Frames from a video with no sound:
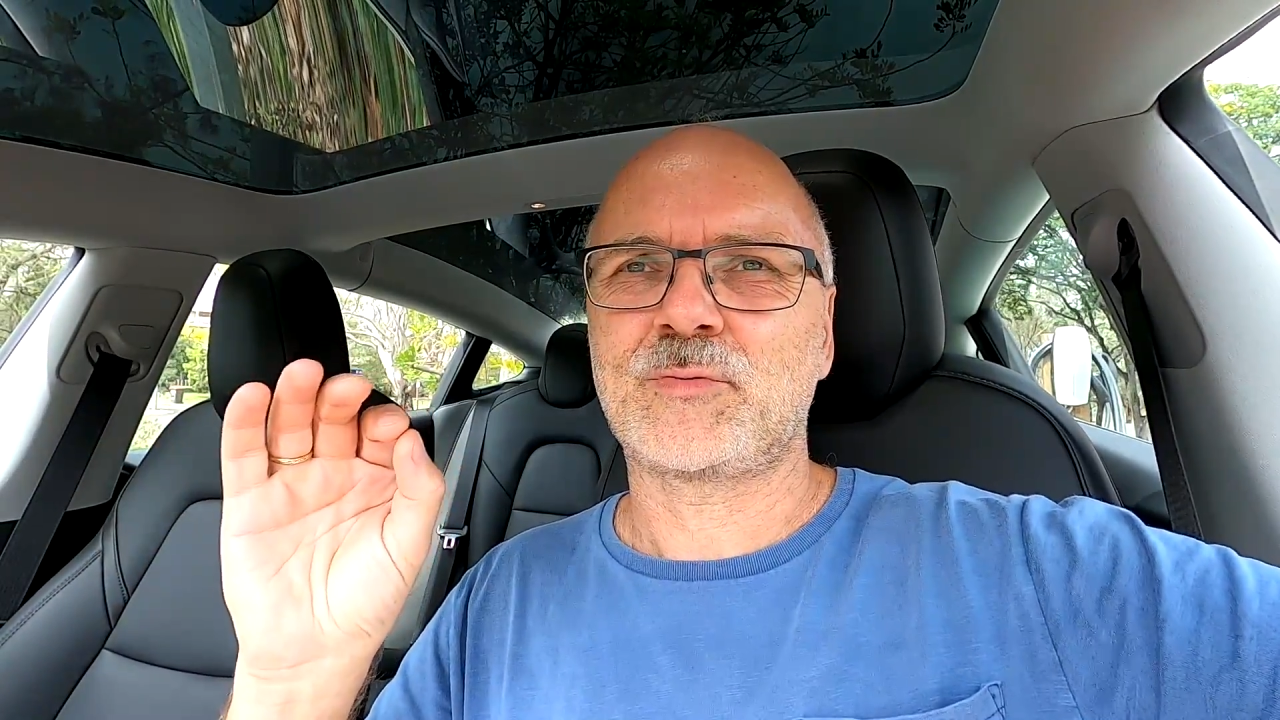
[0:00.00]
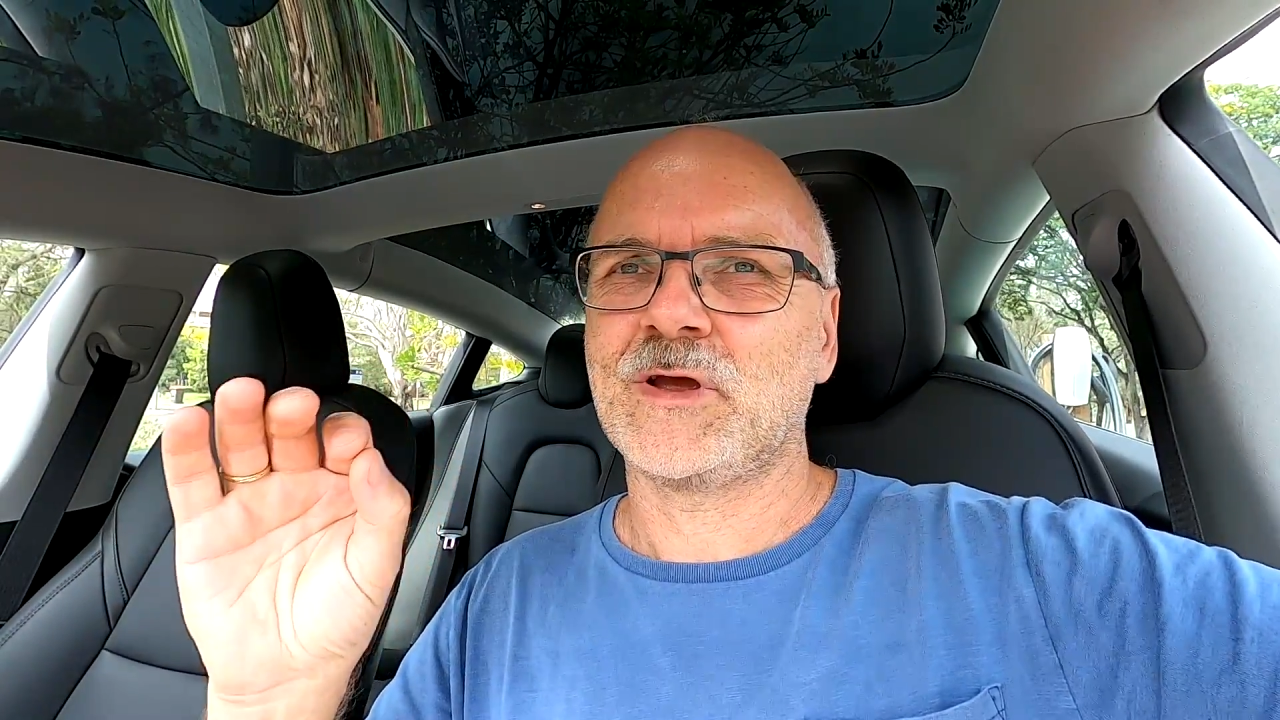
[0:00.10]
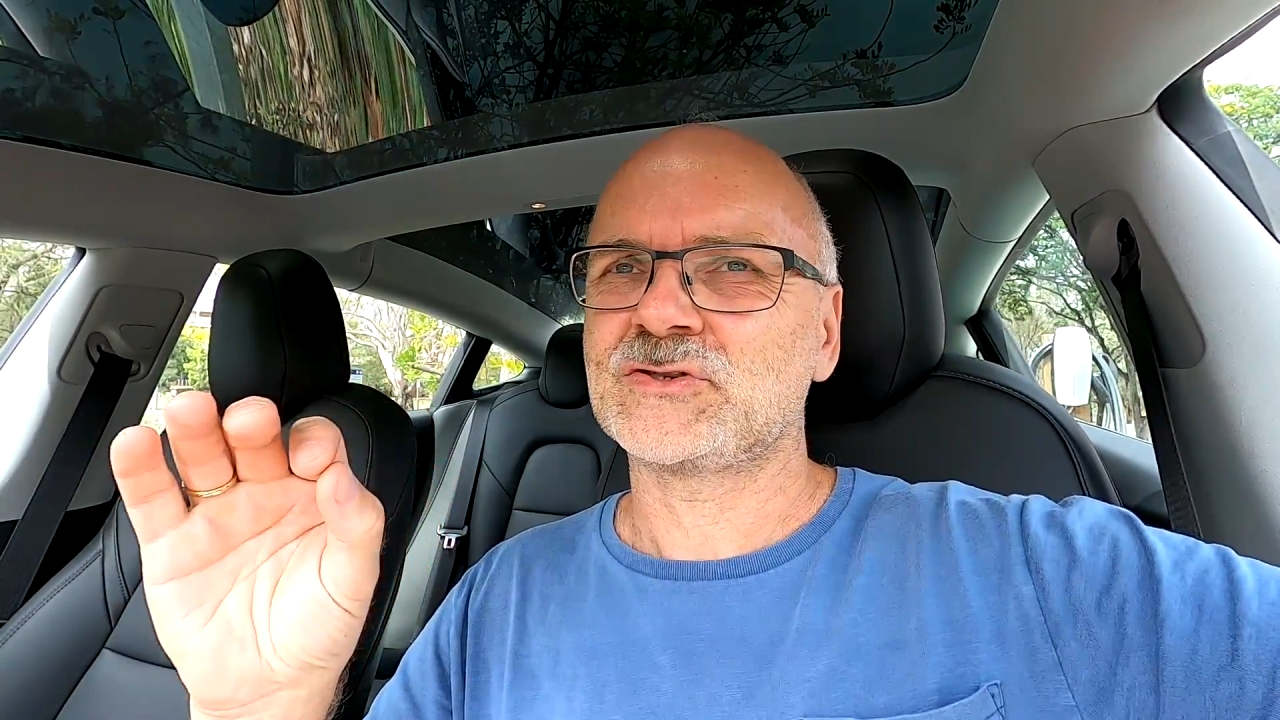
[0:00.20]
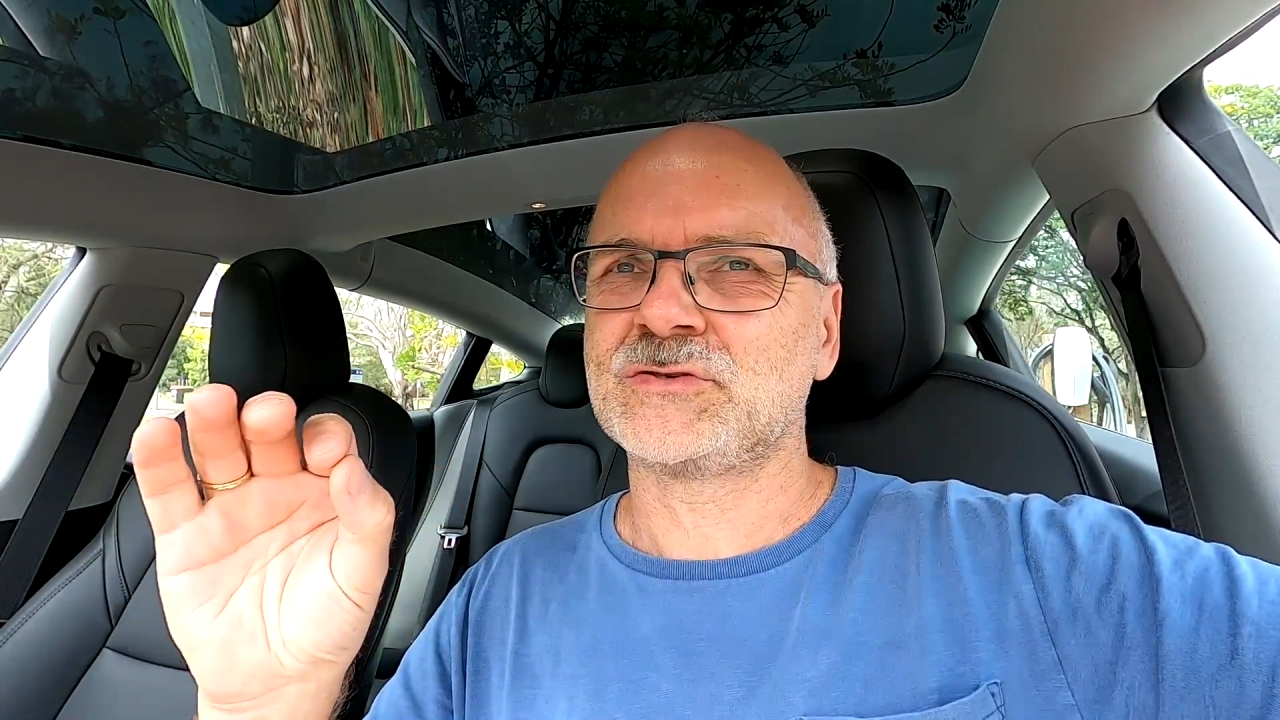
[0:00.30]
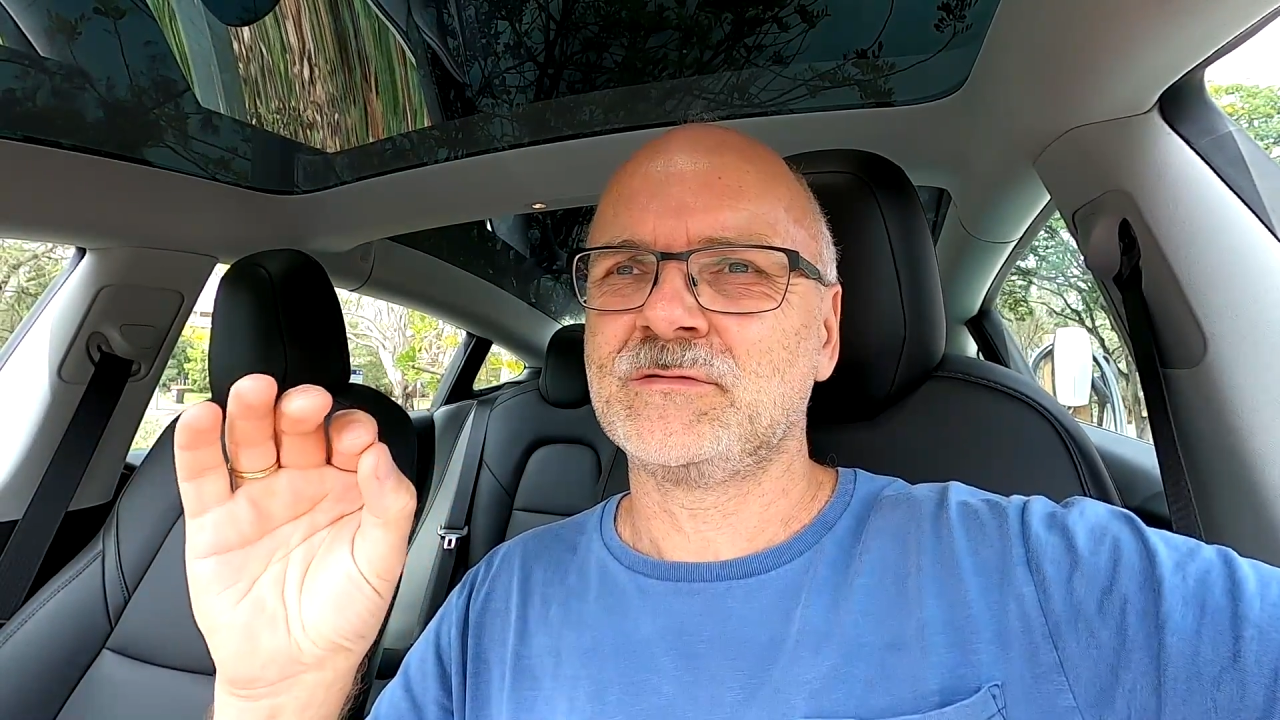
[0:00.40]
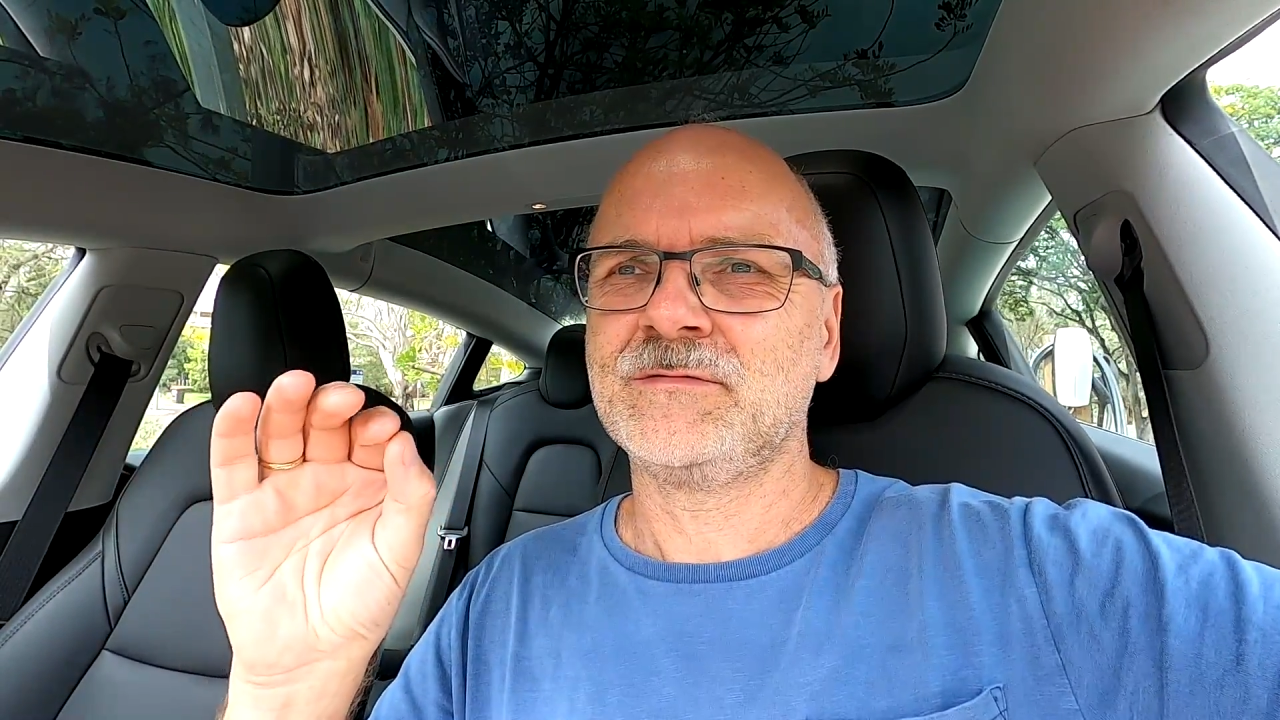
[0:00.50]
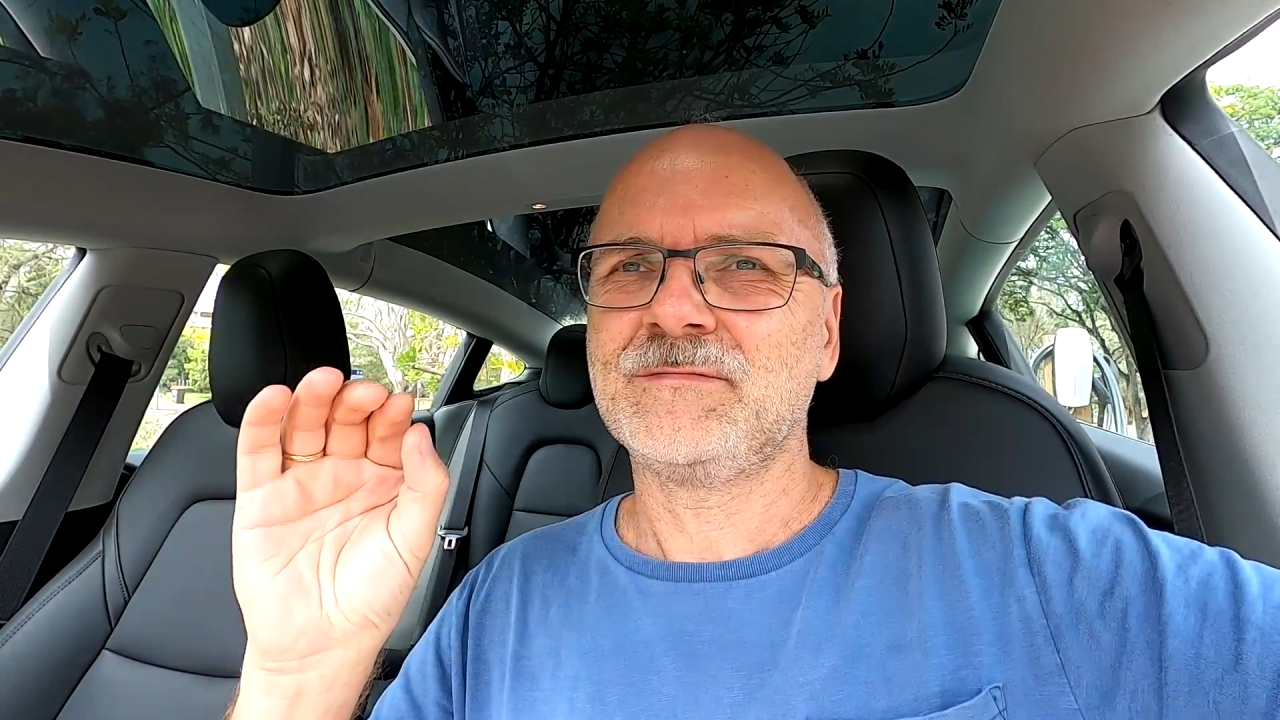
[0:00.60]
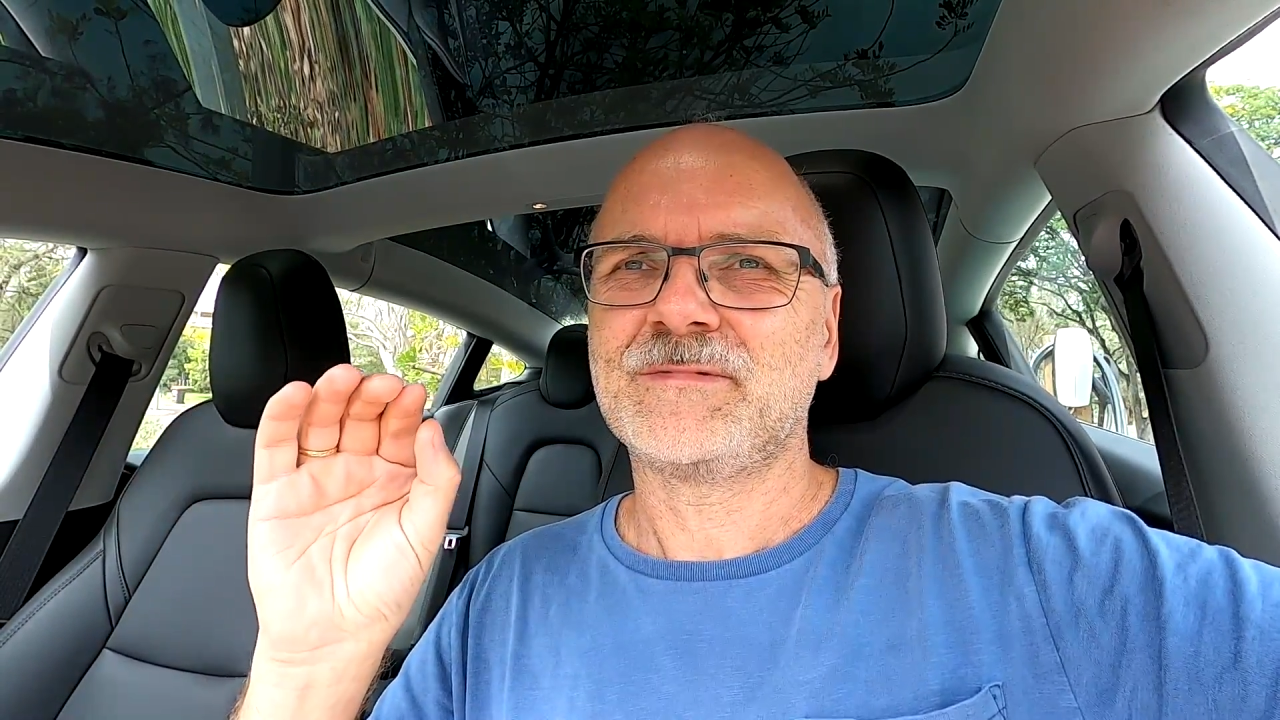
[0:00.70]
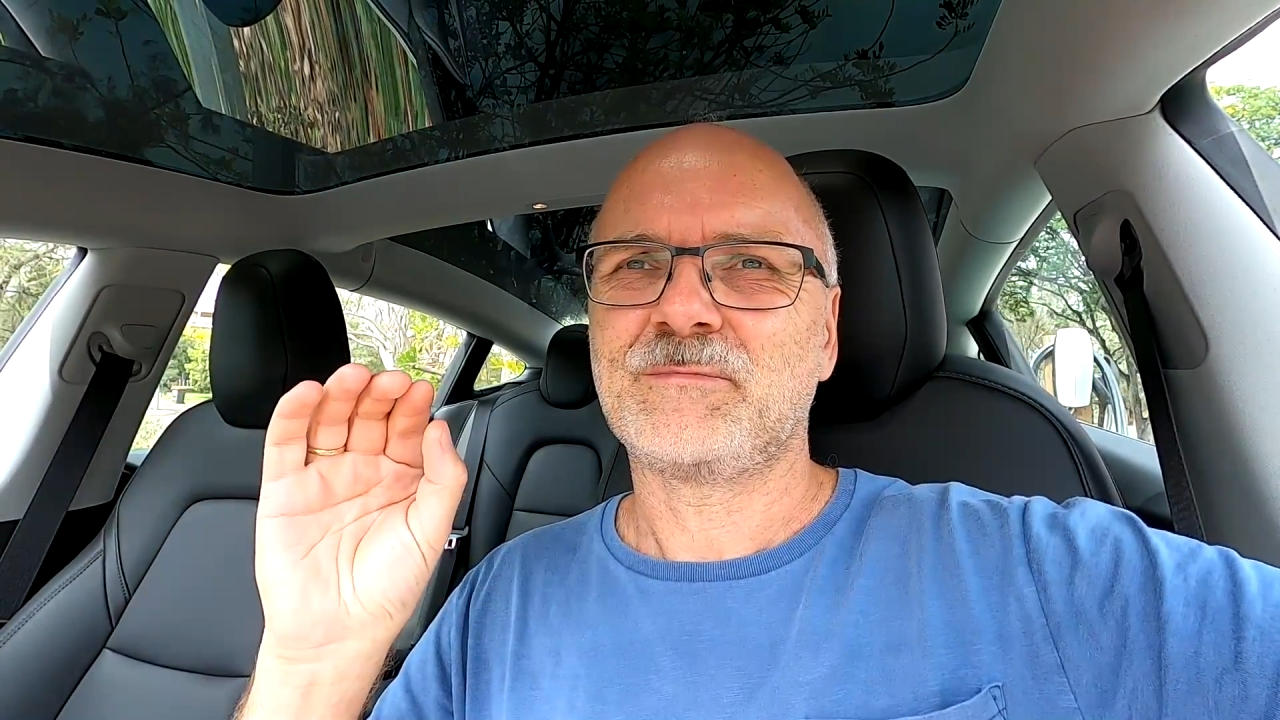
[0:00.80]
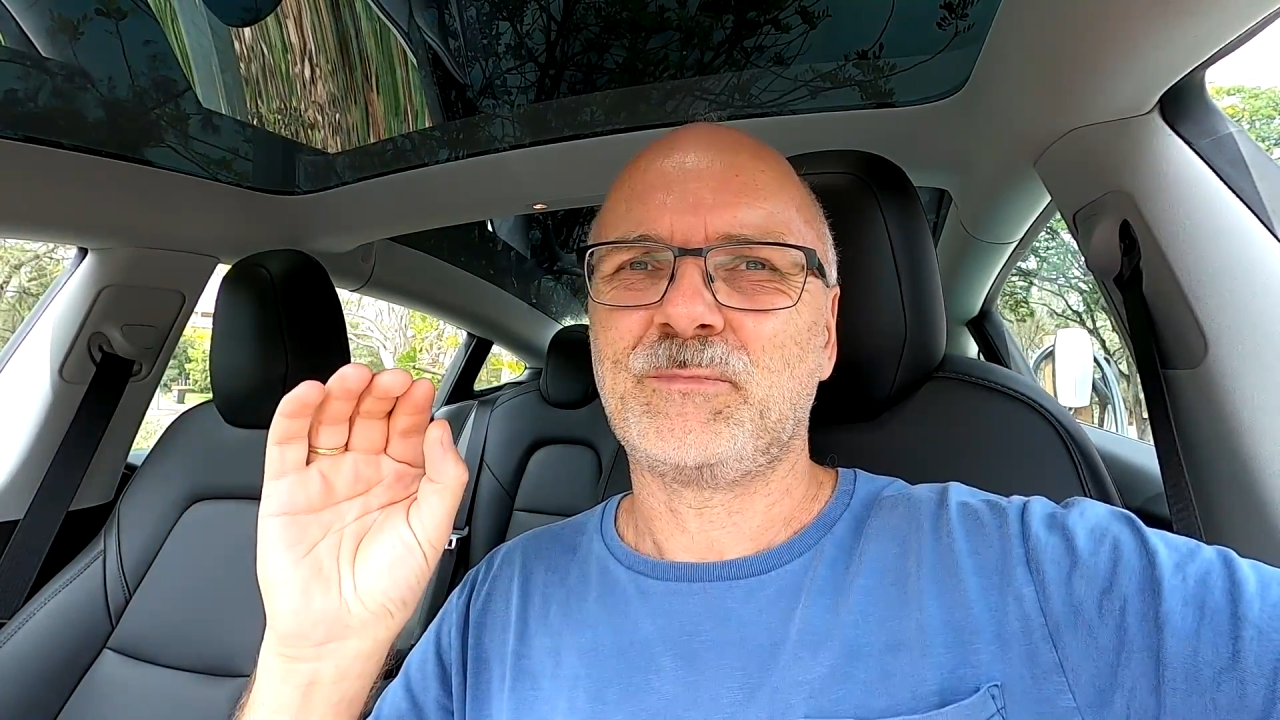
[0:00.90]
impression